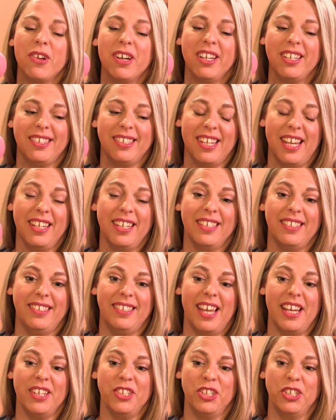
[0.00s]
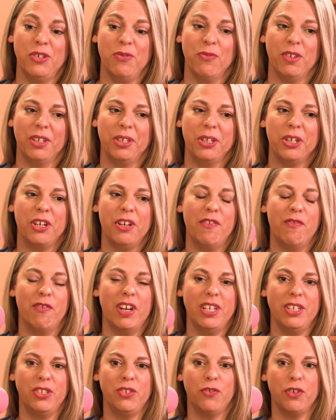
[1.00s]
Craig said is actually really good
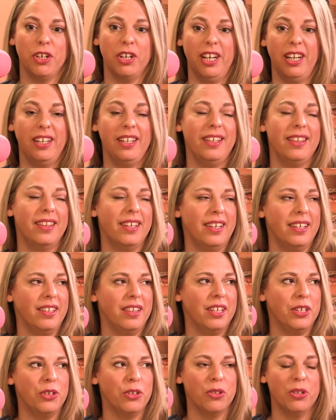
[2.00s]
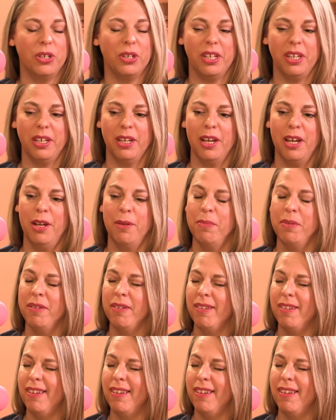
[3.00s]
advice for anything that you're looking up